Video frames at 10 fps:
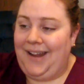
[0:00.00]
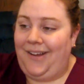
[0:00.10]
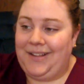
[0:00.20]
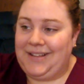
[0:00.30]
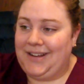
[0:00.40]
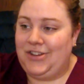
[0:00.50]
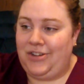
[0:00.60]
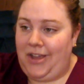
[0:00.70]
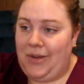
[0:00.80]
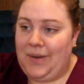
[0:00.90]
and all it's going to
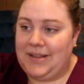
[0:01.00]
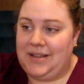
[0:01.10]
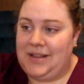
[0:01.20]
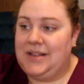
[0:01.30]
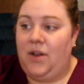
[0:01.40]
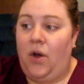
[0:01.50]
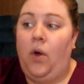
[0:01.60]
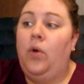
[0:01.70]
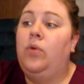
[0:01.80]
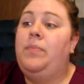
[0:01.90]
show you is it's a
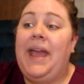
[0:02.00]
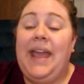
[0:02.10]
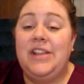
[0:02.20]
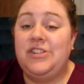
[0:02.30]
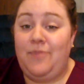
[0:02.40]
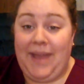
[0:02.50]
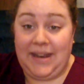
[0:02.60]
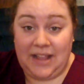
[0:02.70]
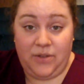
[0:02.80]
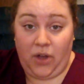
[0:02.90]
whole page of
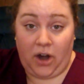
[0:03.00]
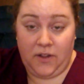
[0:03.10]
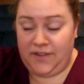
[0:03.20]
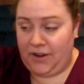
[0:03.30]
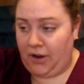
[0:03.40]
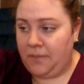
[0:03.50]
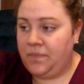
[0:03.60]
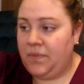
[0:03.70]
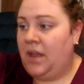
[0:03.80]
Band-Aids to the heart and center.